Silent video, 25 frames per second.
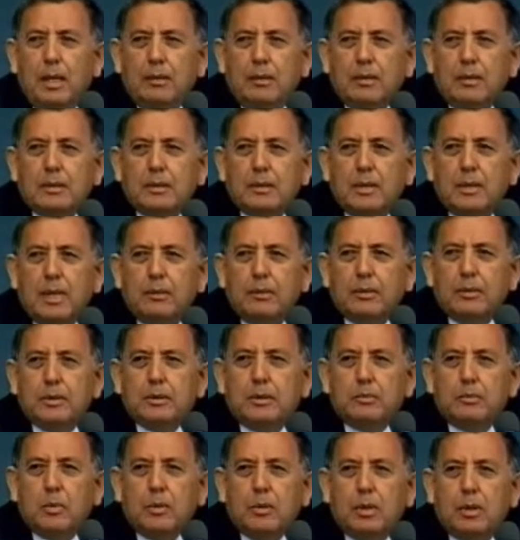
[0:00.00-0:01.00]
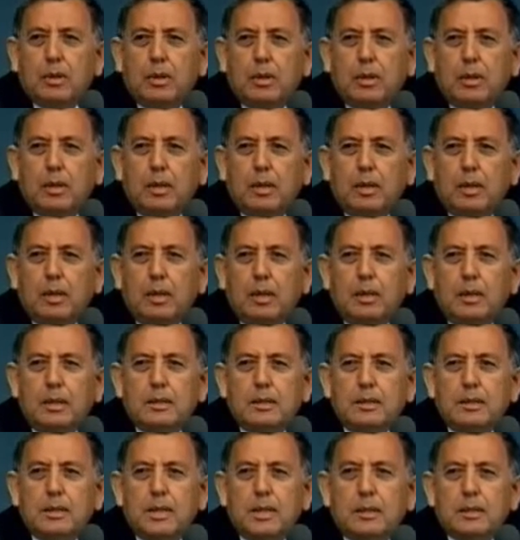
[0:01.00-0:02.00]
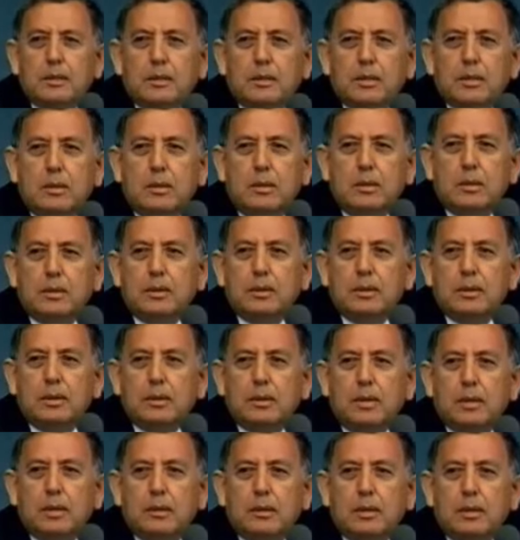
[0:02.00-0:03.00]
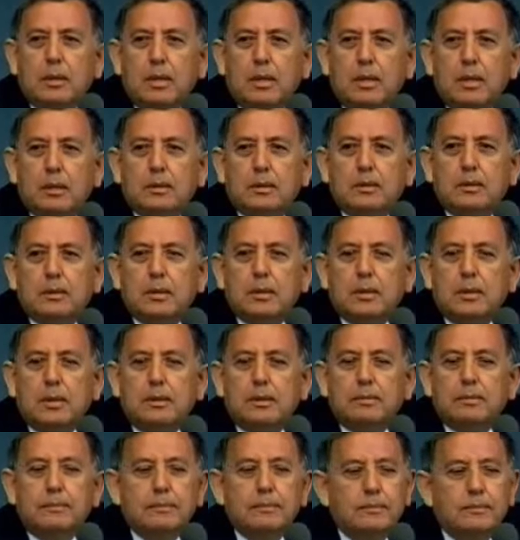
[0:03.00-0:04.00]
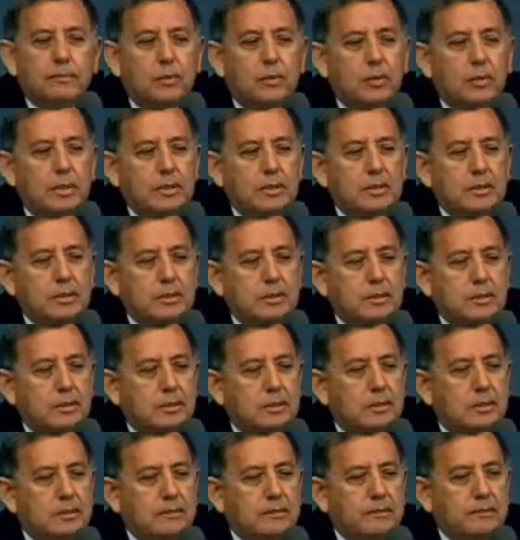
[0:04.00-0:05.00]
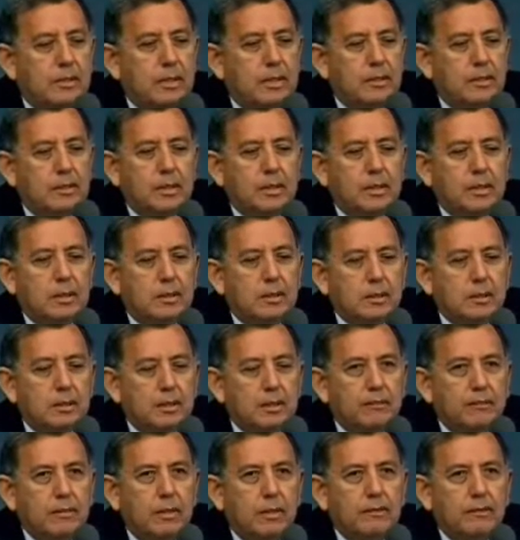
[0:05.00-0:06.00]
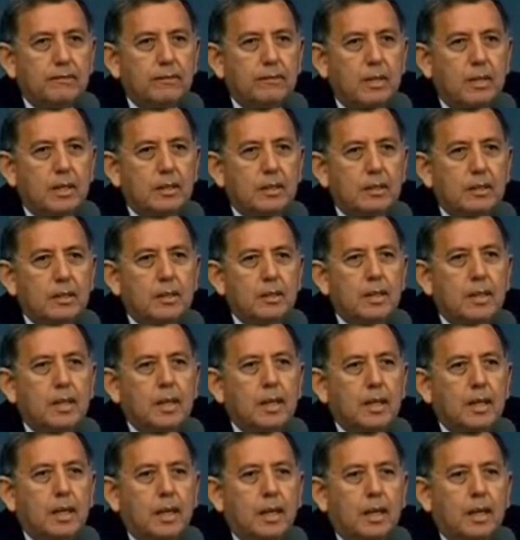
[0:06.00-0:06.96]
and this time it was a more intense tone in the guard's voice. It was very clearly very frightened.